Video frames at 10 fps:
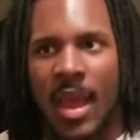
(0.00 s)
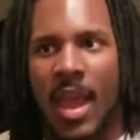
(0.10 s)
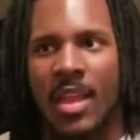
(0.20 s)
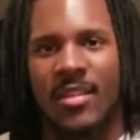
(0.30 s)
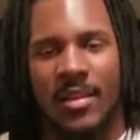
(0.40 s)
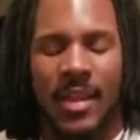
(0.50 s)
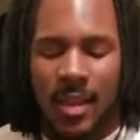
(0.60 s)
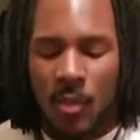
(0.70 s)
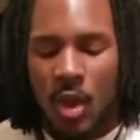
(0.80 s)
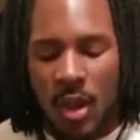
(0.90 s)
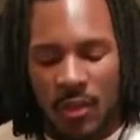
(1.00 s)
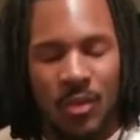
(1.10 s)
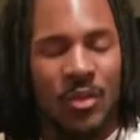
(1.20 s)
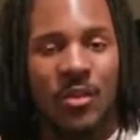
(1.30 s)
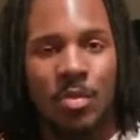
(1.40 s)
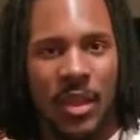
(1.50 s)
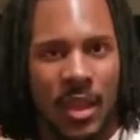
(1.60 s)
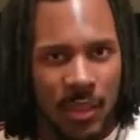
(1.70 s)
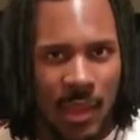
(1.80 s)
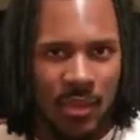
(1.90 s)
And today I'm here to
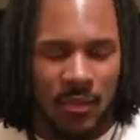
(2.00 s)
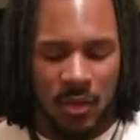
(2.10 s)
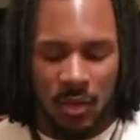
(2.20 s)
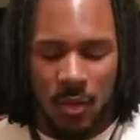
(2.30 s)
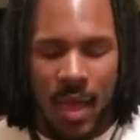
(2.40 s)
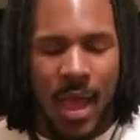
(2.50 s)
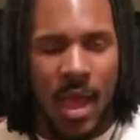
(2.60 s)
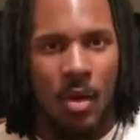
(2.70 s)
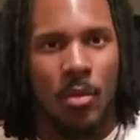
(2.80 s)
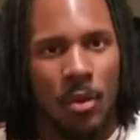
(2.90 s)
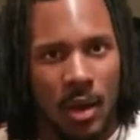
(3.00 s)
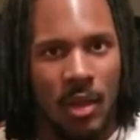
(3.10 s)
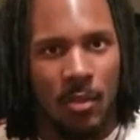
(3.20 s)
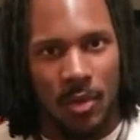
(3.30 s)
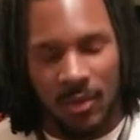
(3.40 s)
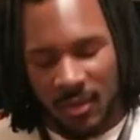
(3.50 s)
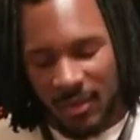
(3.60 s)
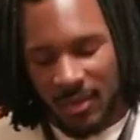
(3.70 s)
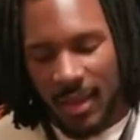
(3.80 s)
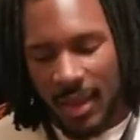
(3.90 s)
explain that to you, how Amani builds his
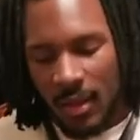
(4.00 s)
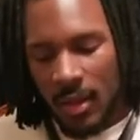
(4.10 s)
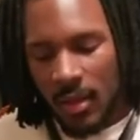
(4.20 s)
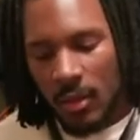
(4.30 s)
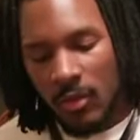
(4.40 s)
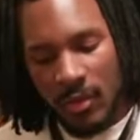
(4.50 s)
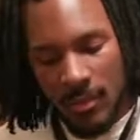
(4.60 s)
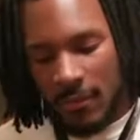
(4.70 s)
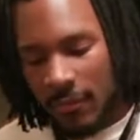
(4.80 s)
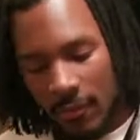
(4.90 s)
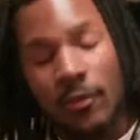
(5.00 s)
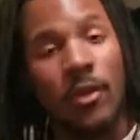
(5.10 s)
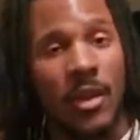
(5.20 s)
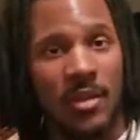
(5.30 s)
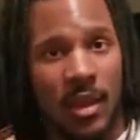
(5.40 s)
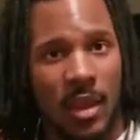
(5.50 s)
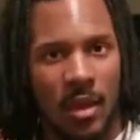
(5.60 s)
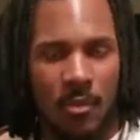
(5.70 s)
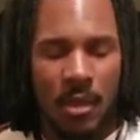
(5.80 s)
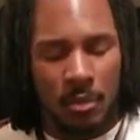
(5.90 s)
deck, using my friend Frieza here
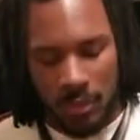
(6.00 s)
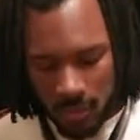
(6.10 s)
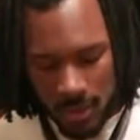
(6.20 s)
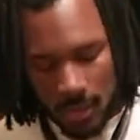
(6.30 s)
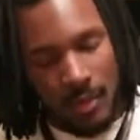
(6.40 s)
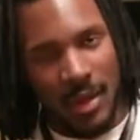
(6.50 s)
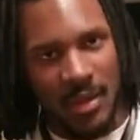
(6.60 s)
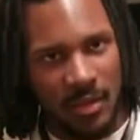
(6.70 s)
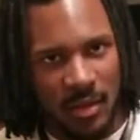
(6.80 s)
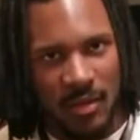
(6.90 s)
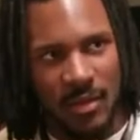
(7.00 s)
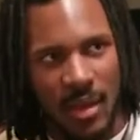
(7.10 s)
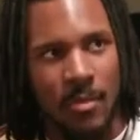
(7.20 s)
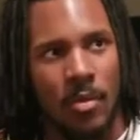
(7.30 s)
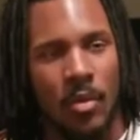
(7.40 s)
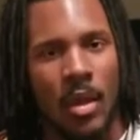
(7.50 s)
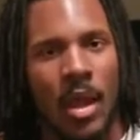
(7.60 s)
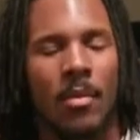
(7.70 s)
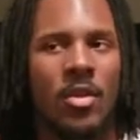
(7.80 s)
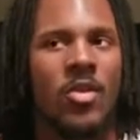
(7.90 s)
and my blue-yellow deck as an example.
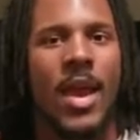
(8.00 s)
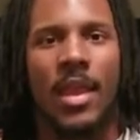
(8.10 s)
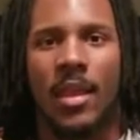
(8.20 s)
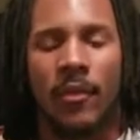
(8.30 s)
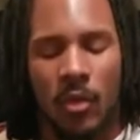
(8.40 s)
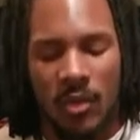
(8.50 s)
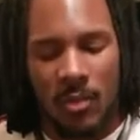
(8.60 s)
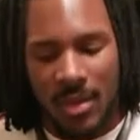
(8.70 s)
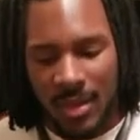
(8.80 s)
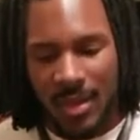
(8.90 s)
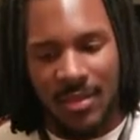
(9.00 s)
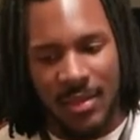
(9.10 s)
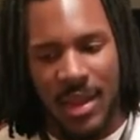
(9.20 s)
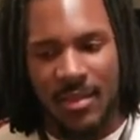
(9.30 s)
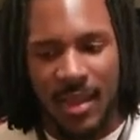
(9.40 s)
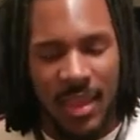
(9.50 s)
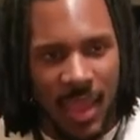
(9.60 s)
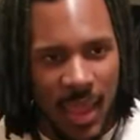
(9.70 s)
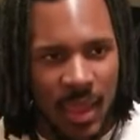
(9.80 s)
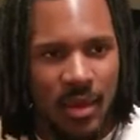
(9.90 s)
I'm going to try to give you as much insight as I
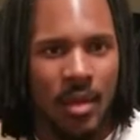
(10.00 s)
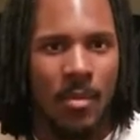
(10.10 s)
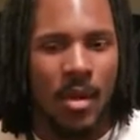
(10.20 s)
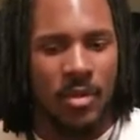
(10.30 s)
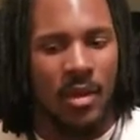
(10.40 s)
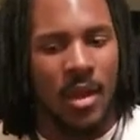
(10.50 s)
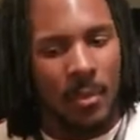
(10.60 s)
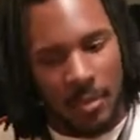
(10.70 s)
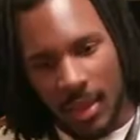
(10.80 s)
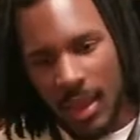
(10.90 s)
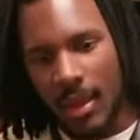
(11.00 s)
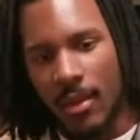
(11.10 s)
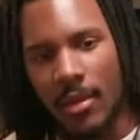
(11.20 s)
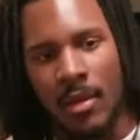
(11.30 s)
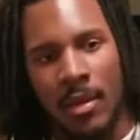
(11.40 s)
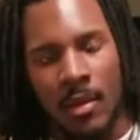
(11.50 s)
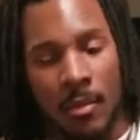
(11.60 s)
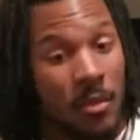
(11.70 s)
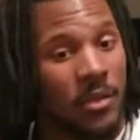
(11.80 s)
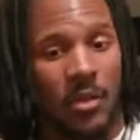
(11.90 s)
can about the complicated
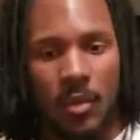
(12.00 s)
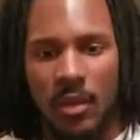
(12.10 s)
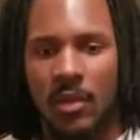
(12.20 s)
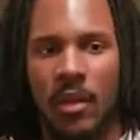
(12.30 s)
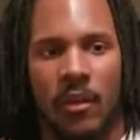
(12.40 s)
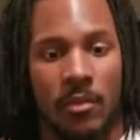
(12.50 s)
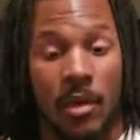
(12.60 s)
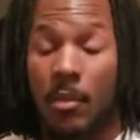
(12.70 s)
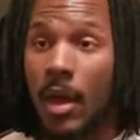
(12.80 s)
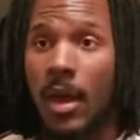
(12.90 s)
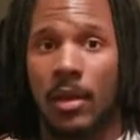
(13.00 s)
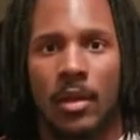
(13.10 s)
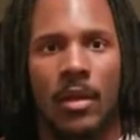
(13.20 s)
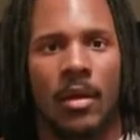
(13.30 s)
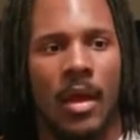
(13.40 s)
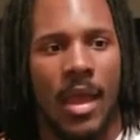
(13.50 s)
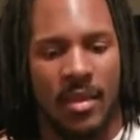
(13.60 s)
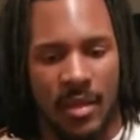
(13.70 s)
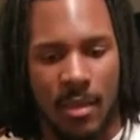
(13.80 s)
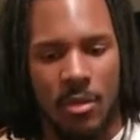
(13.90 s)
mysteries of my mind
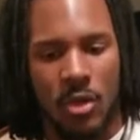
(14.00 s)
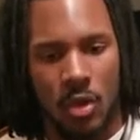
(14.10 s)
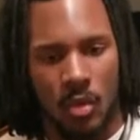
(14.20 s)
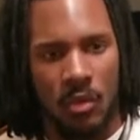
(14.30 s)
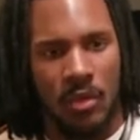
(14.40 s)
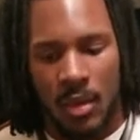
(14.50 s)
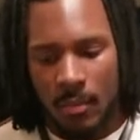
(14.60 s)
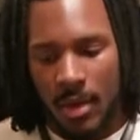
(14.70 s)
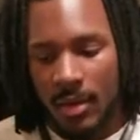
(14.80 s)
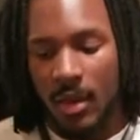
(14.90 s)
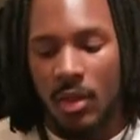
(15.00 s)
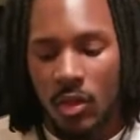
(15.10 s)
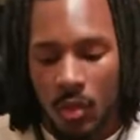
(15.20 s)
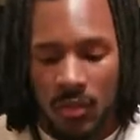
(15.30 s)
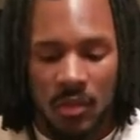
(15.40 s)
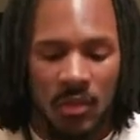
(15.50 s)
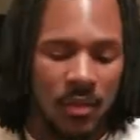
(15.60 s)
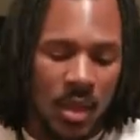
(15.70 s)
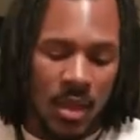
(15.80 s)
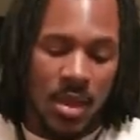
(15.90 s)
as I choose my deck choices.
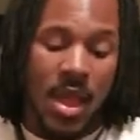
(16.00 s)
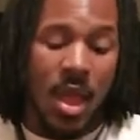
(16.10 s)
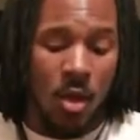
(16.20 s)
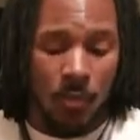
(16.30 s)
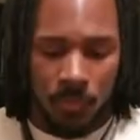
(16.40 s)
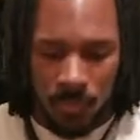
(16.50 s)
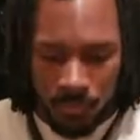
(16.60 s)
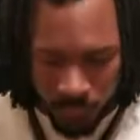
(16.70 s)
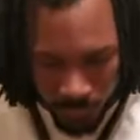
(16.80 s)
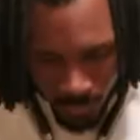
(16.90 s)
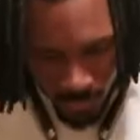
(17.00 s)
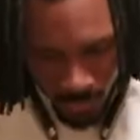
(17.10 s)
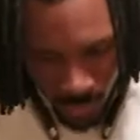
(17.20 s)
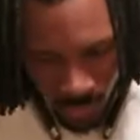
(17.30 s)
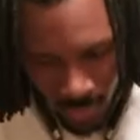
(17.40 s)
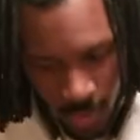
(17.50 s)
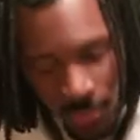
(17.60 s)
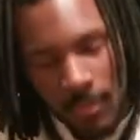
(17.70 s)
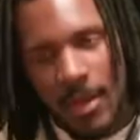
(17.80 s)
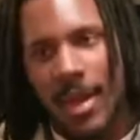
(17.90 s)
Now,
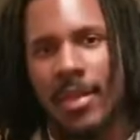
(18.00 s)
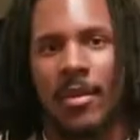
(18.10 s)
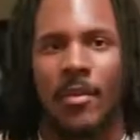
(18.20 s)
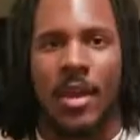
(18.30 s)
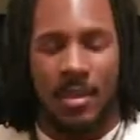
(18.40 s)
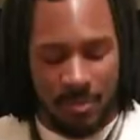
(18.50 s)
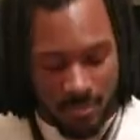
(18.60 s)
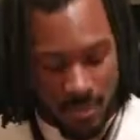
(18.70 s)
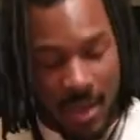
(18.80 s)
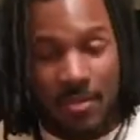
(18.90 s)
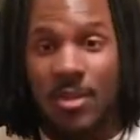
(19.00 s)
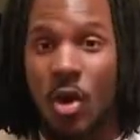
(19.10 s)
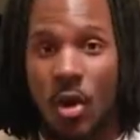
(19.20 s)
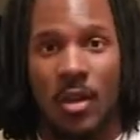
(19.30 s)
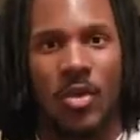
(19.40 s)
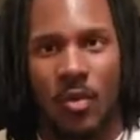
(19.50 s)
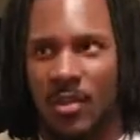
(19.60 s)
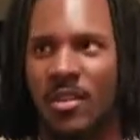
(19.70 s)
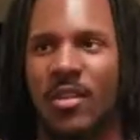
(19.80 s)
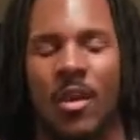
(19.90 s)
keep in mind that my card
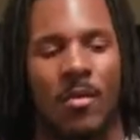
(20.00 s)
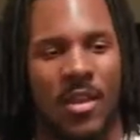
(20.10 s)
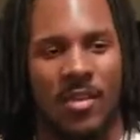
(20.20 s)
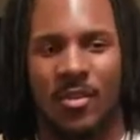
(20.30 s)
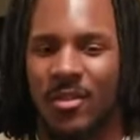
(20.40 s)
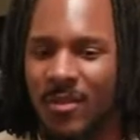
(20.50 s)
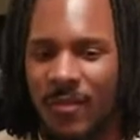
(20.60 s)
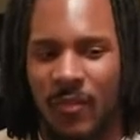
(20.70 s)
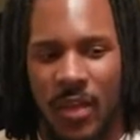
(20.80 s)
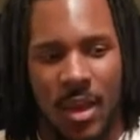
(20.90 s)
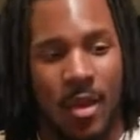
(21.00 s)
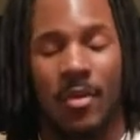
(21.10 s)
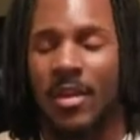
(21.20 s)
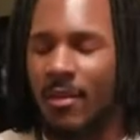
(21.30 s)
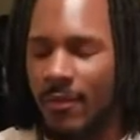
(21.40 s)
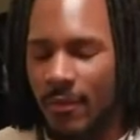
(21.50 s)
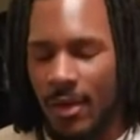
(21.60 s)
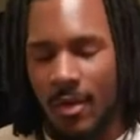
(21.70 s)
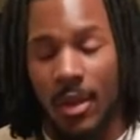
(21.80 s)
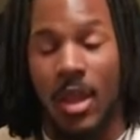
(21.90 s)
choices are based on some very,
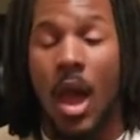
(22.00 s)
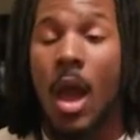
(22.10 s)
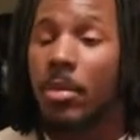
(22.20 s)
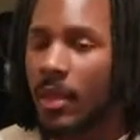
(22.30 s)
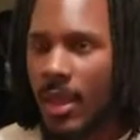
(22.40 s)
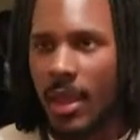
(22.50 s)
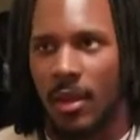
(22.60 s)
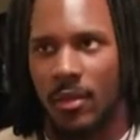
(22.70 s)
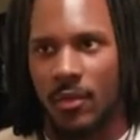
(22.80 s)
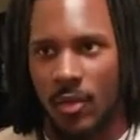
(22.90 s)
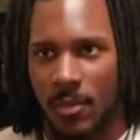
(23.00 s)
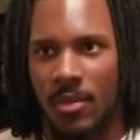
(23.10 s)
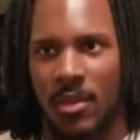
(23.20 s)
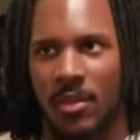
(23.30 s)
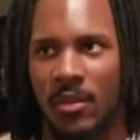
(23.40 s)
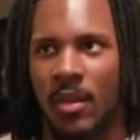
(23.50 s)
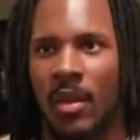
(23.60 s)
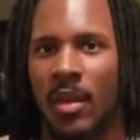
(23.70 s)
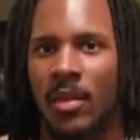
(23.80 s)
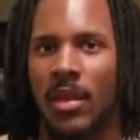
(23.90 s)
very complicated descriptions
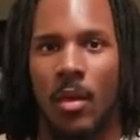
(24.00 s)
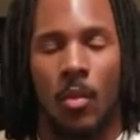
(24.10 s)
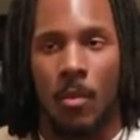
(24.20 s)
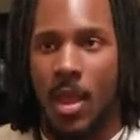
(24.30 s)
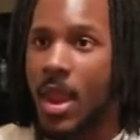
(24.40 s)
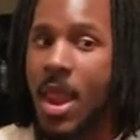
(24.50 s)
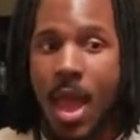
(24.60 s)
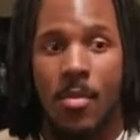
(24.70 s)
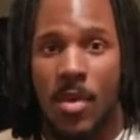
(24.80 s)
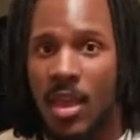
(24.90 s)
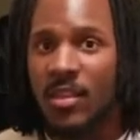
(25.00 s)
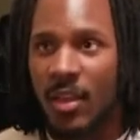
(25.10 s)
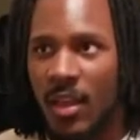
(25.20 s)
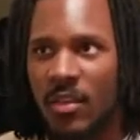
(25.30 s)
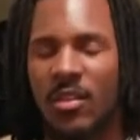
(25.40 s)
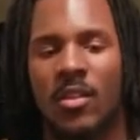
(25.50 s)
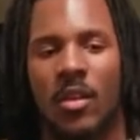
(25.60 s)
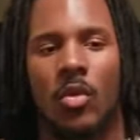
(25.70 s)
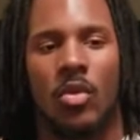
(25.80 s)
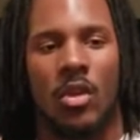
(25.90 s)
that may not make sense until
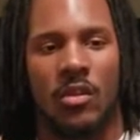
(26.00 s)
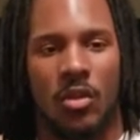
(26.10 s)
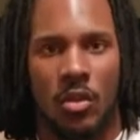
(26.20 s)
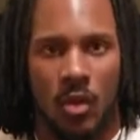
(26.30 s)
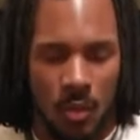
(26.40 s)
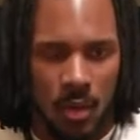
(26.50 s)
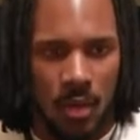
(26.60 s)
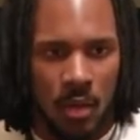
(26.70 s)
you just do it.